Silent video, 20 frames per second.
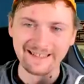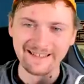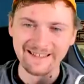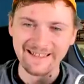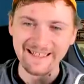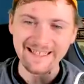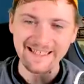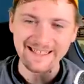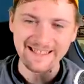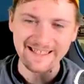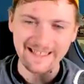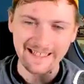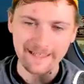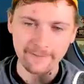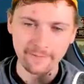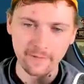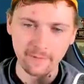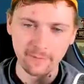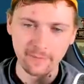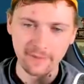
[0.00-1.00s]
this
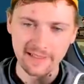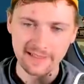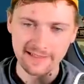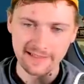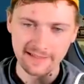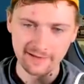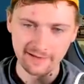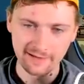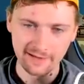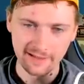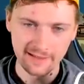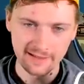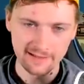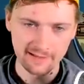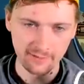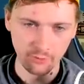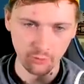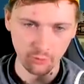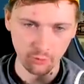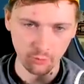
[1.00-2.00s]
time the peace deal
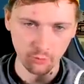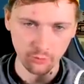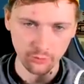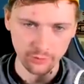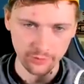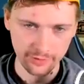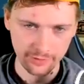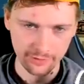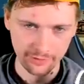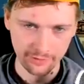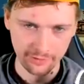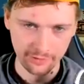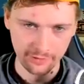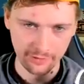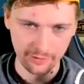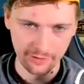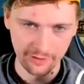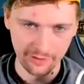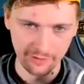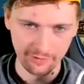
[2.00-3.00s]
against Hormuz,
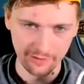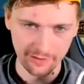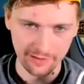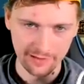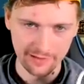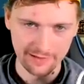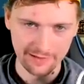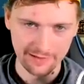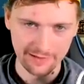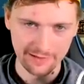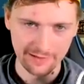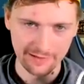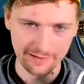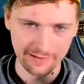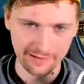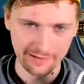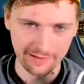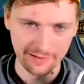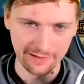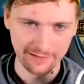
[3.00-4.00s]
and you can see
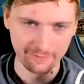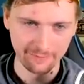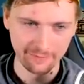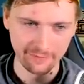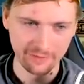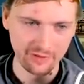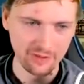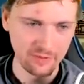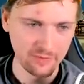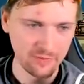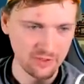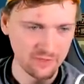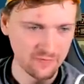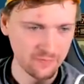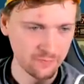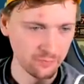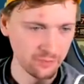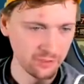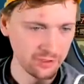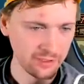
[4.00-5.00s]
that I can pretty much
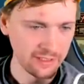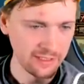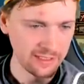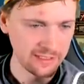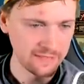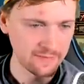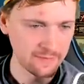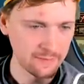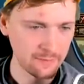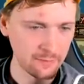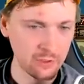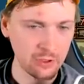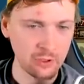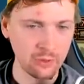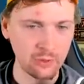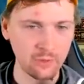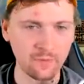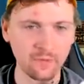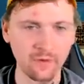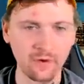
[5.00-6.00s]
fully annex them
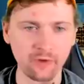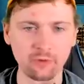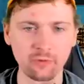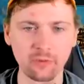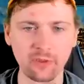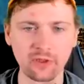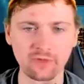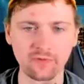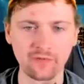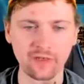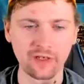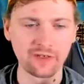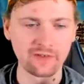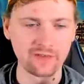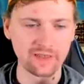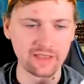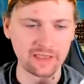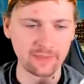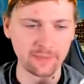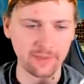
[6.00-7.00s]
without much of a
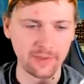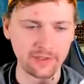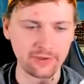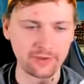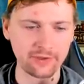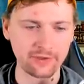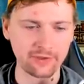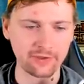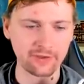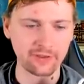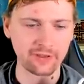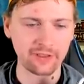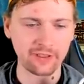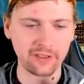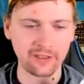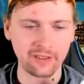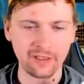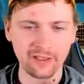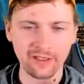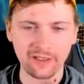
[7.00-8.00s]
aggressive expansion,
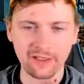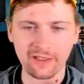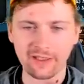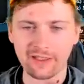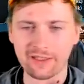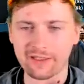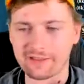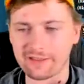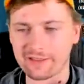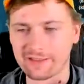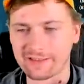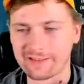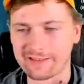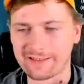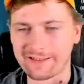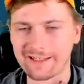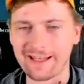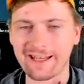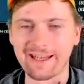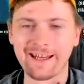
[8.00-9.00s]
and
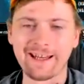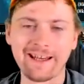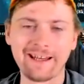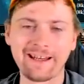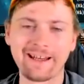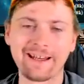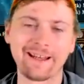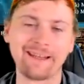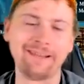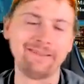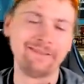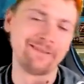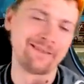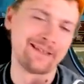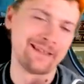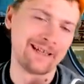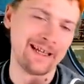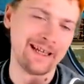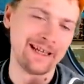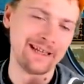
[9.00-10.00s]
just take a
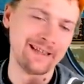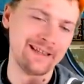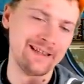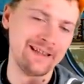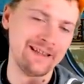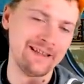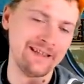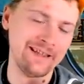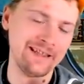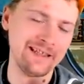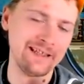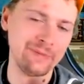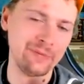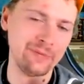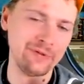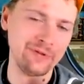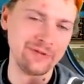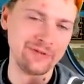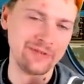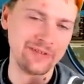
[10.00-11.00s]
look at this
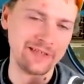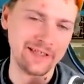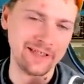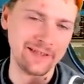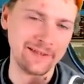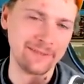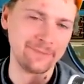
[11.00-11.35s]
beauty.